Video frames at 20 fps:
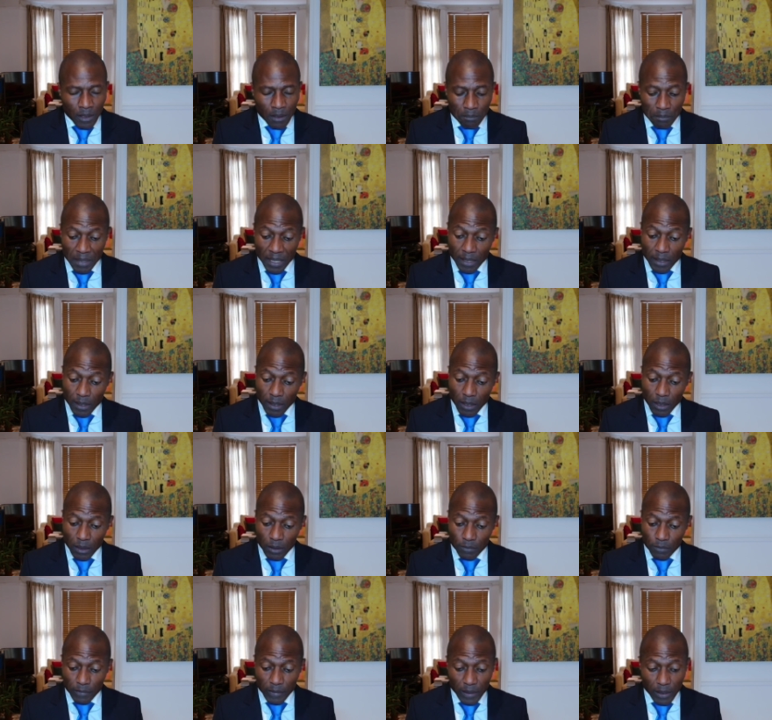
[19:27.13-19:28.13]
By
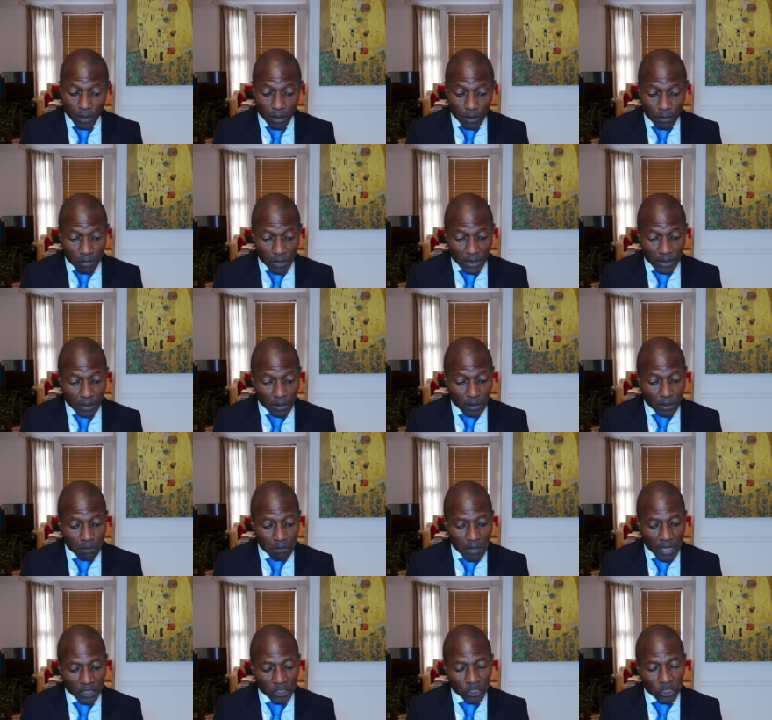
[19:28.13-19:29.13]
artfully omitting to
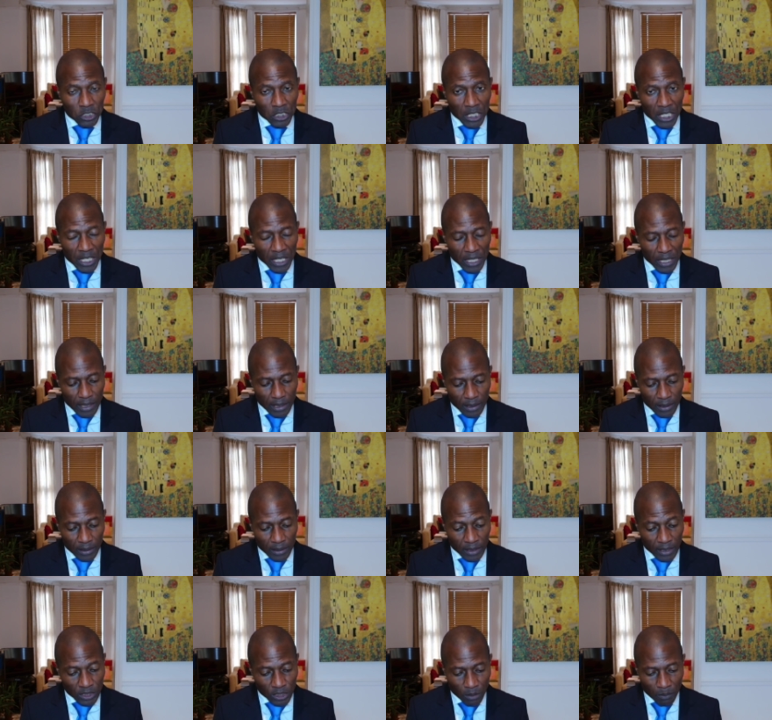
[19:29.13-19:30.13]
mention here in
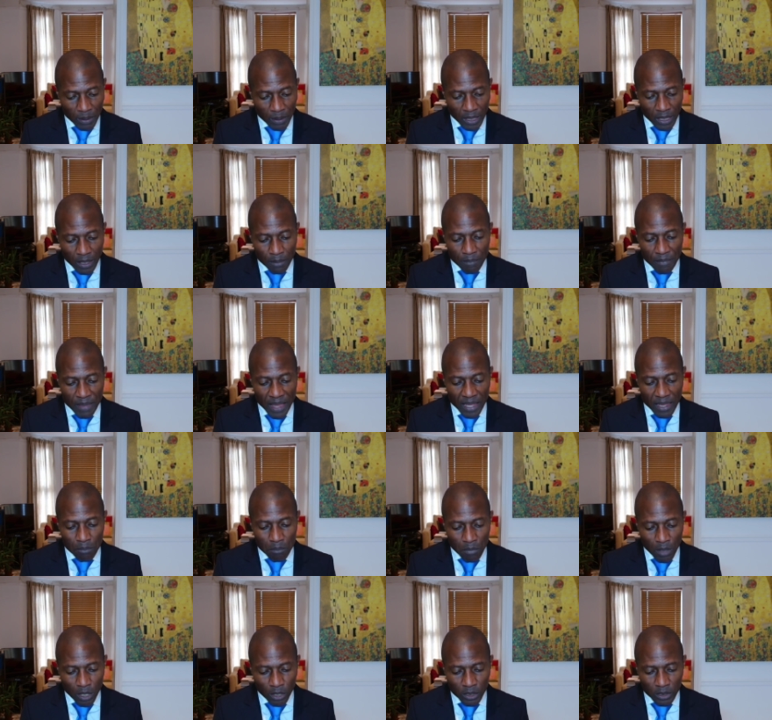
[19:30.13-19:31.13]
his summing up that the
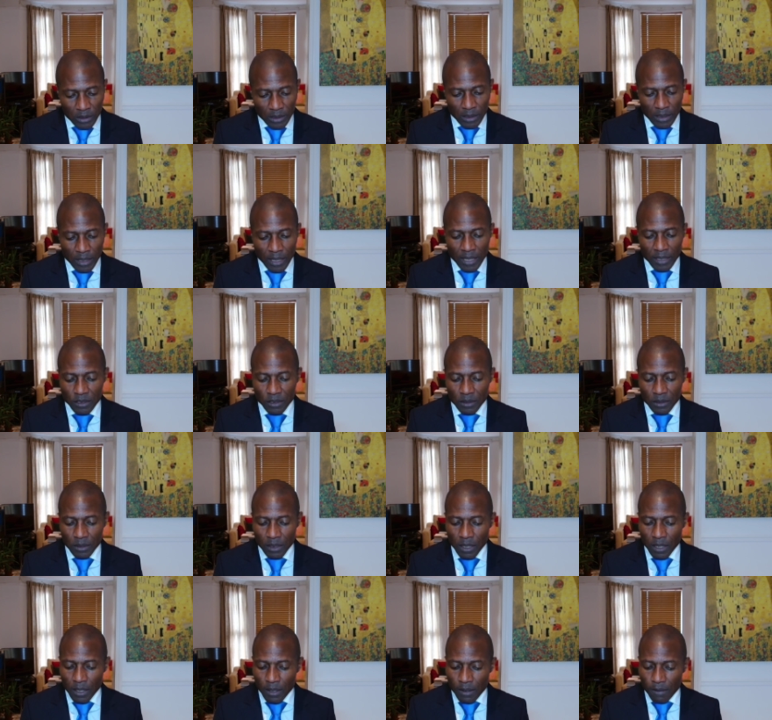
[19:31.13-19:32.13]
monitor has
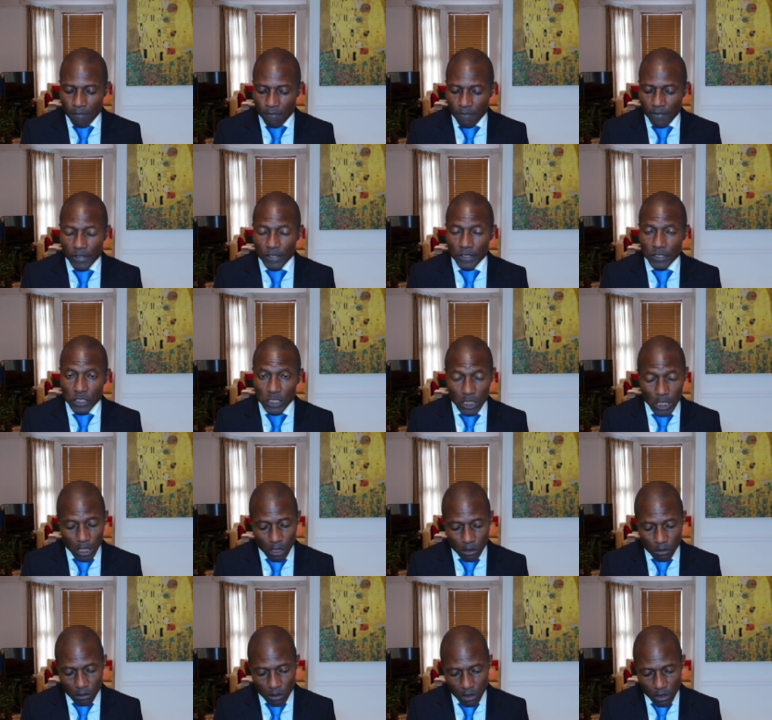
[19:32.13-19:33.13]
first to
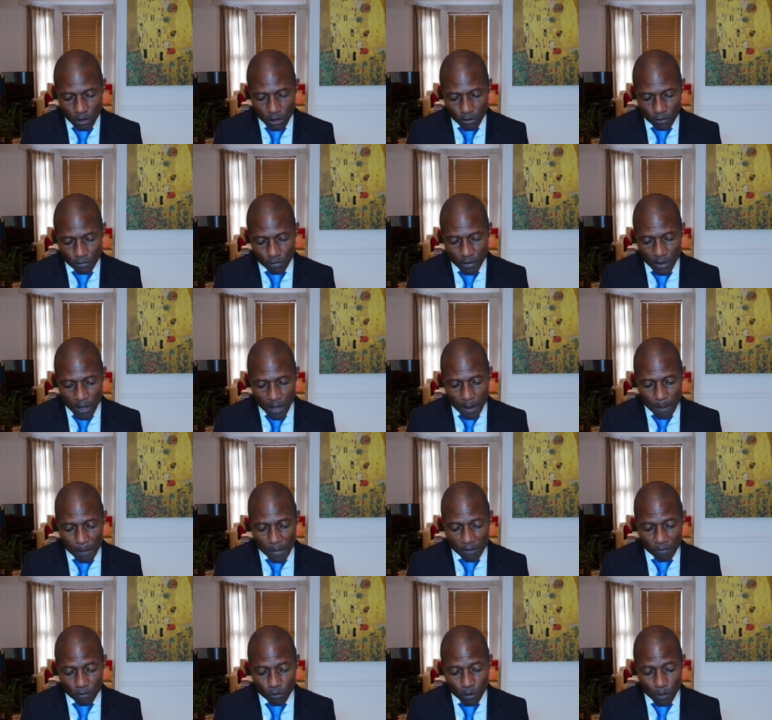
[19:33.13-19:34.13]
go off
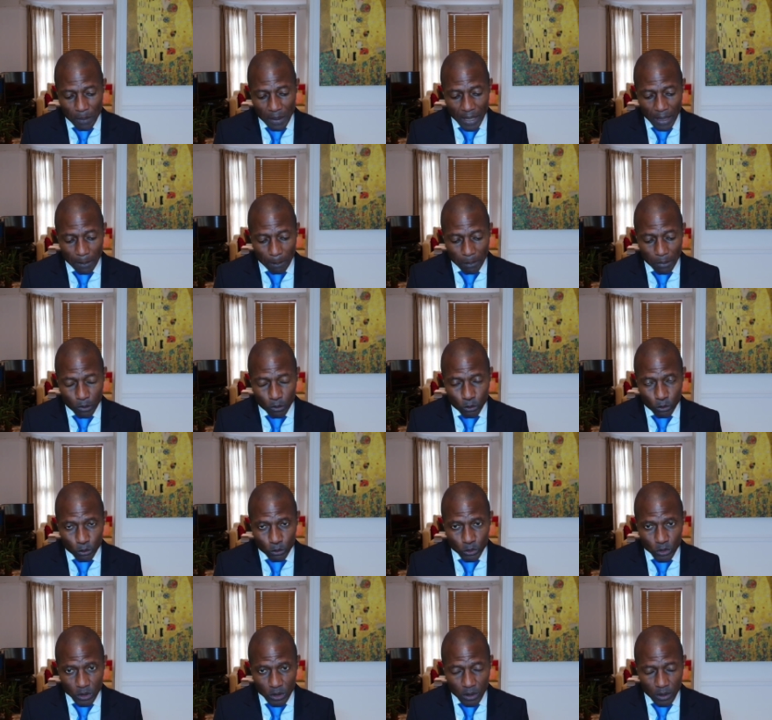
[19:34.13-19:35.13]
before being
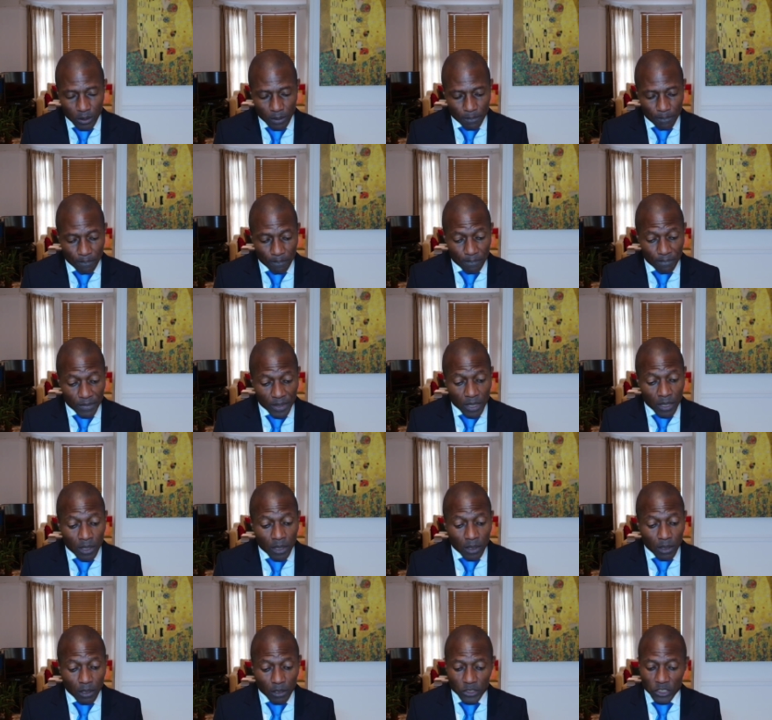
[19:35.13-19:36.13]
paused,
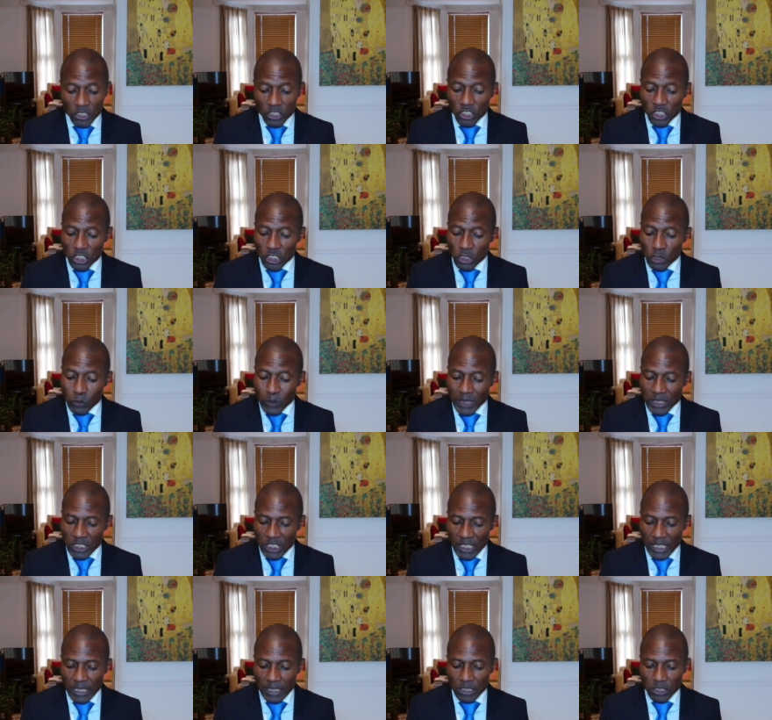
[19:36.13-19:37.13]
Goss insinuates
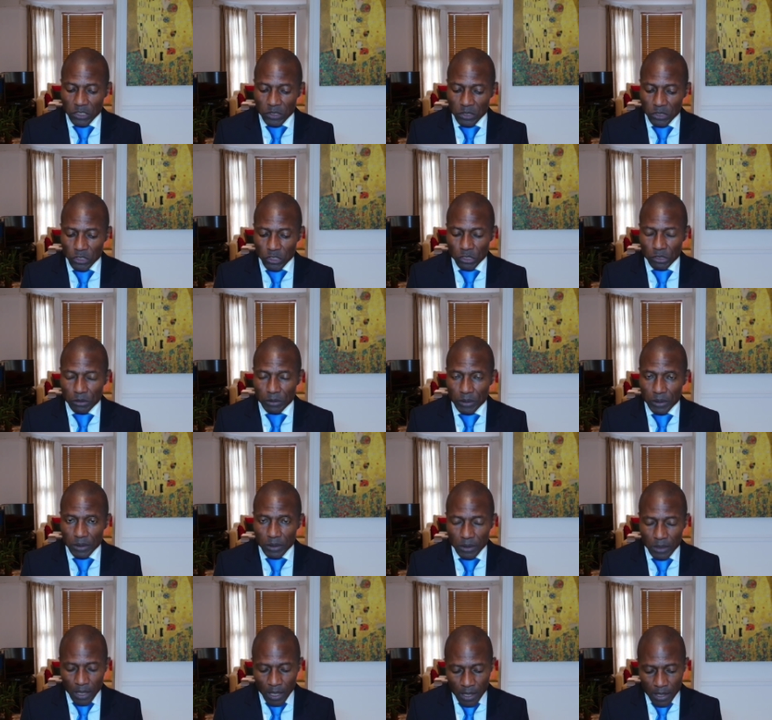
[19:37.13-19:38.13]
here to the
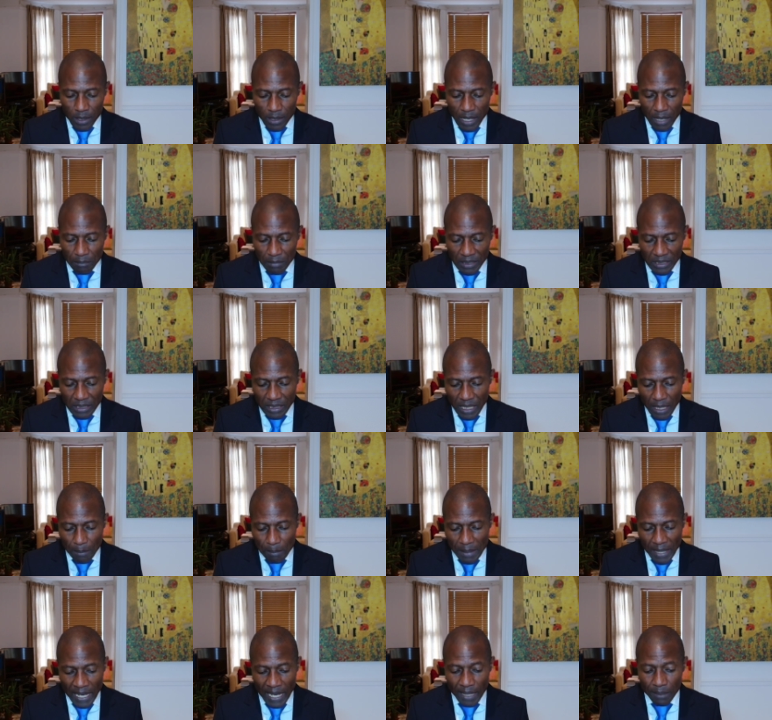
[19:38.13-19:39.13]
jurors that Miss
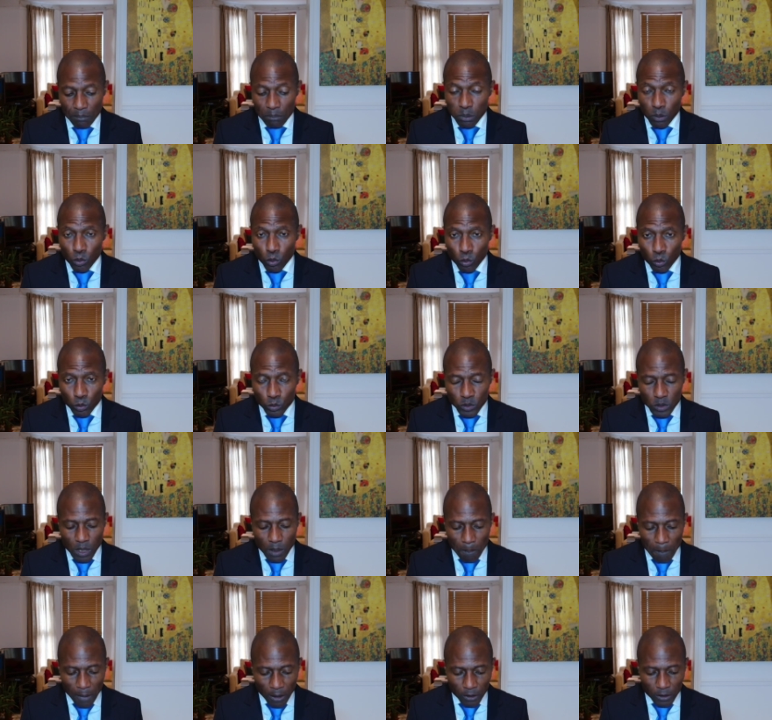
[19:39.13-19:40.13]
Letby had paused the
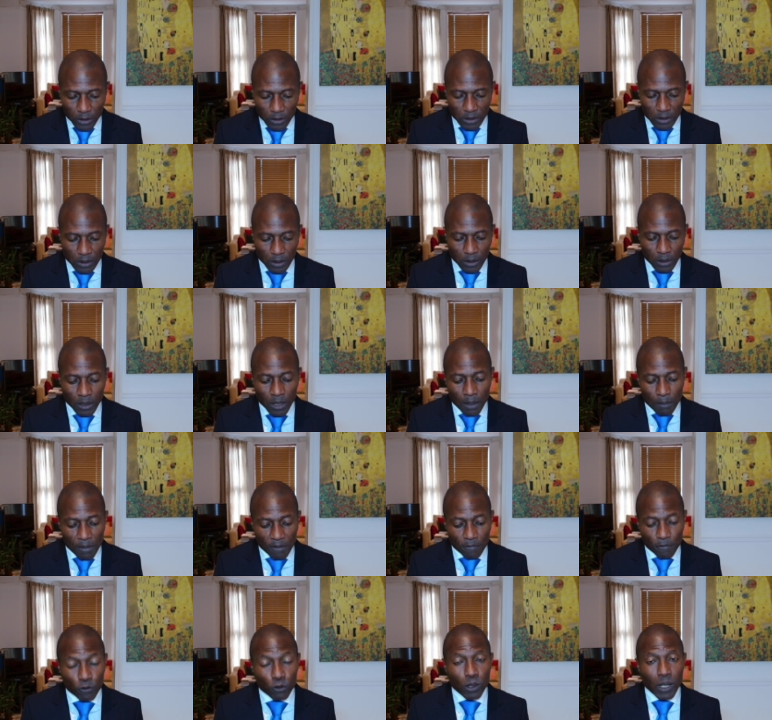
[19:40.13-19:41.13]
monitor
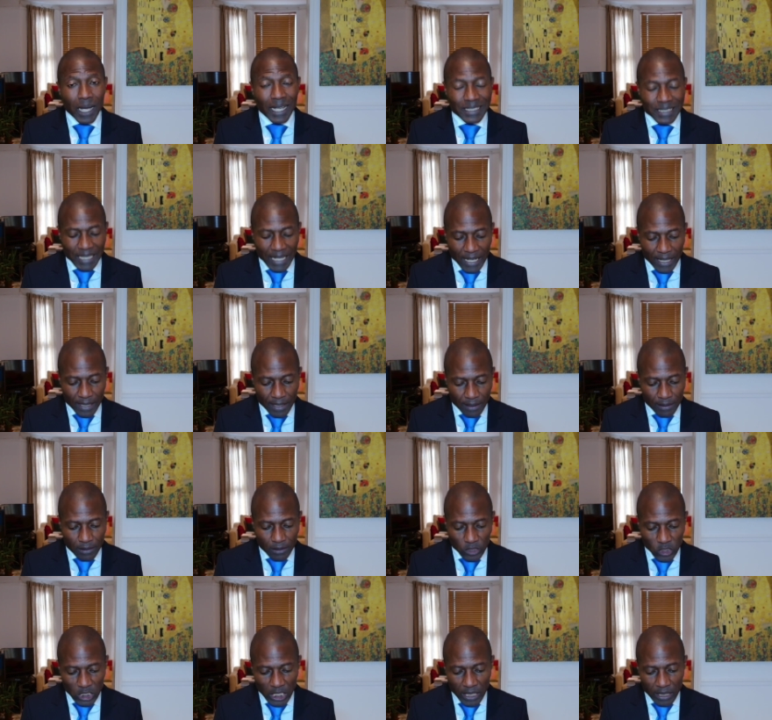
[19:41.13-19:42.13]
before attacking the
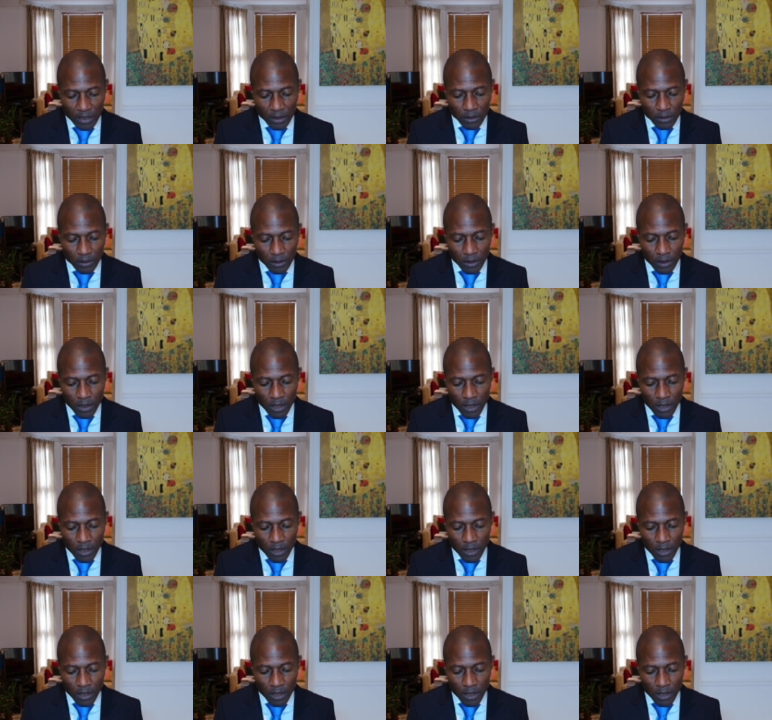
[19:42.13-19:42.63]
child